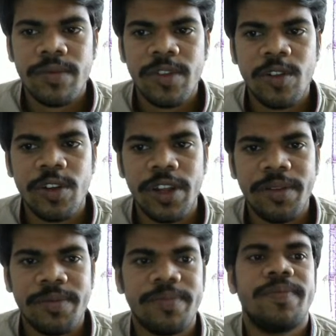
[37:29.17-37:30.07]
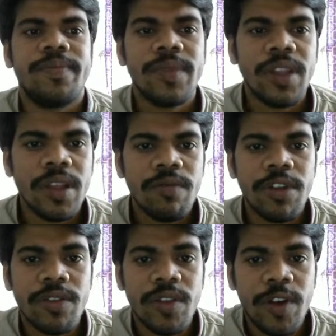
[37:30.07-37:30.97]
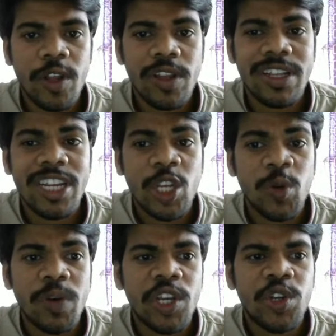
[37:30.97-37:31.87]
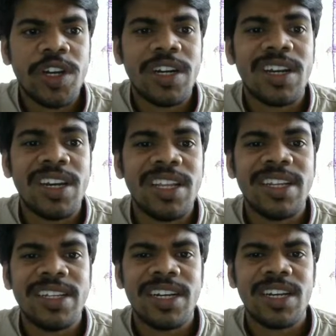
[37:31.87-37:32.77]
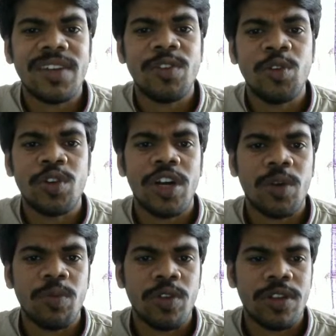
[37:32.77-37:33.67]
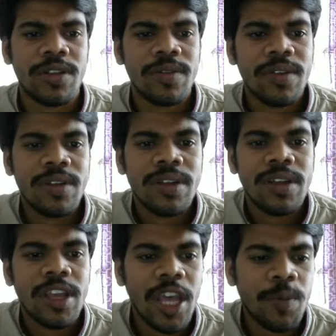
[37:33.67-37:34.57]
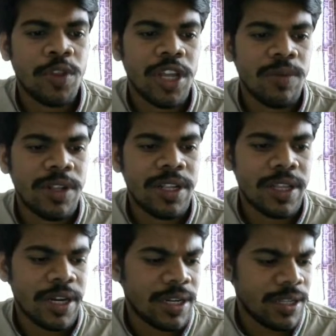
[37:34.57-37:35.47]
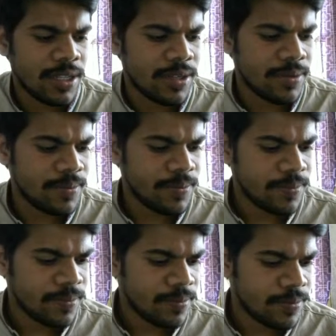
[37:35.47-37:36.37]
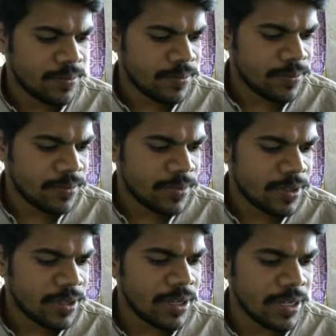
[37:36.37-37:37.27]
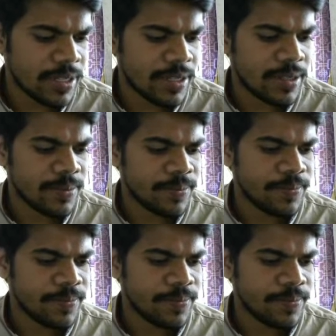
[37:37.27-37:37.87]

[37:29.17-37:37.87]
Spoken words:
Sorry. Which of the following is an accumulation and releasing center of neurohormones? Hypothalamus is the right answer. Yes.